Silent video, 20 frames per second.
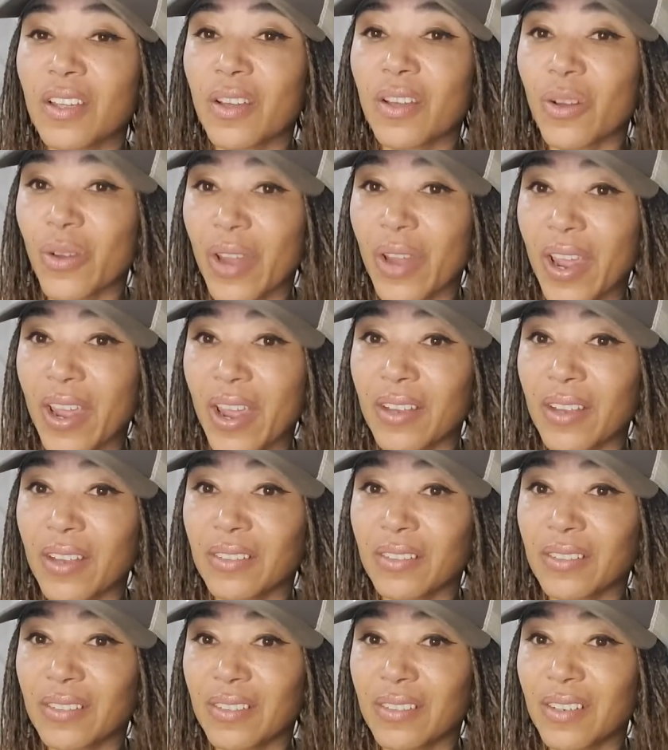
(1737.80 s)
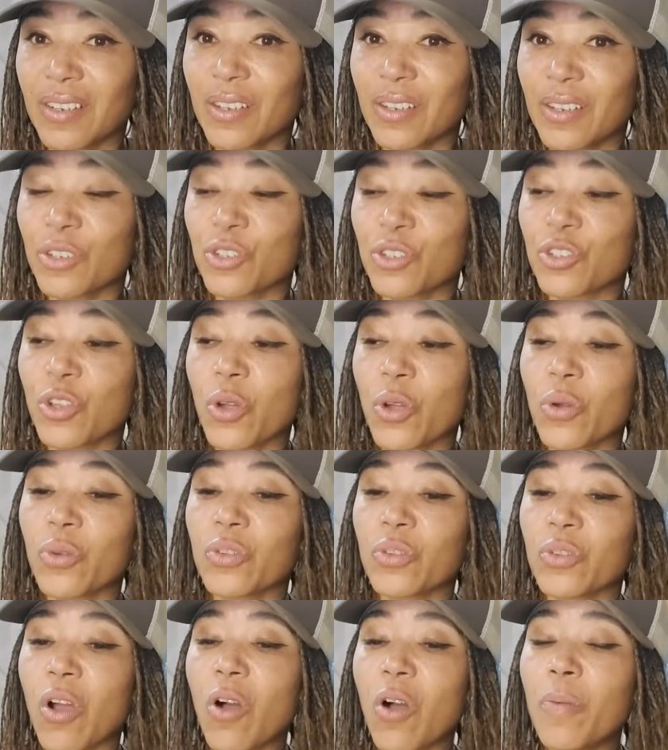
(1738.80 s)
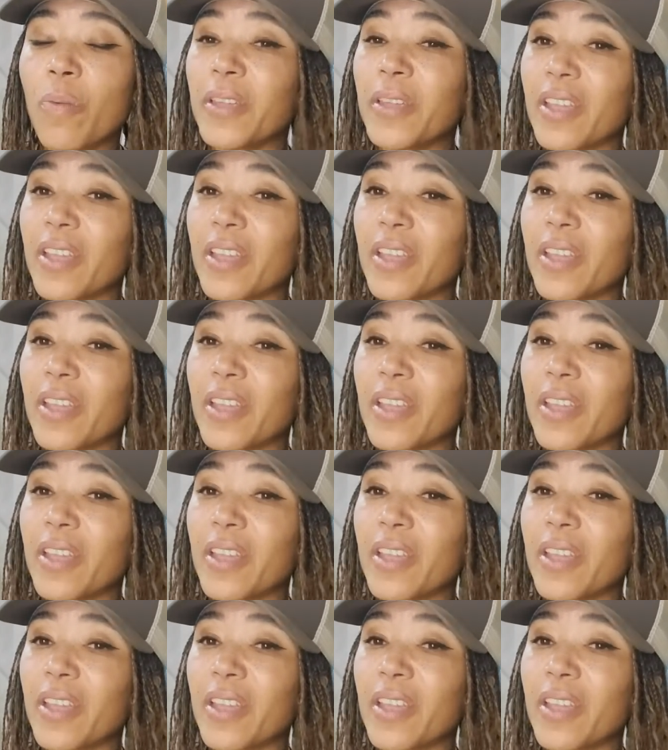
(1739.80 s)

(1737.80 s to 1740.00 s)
Okay? So y'all be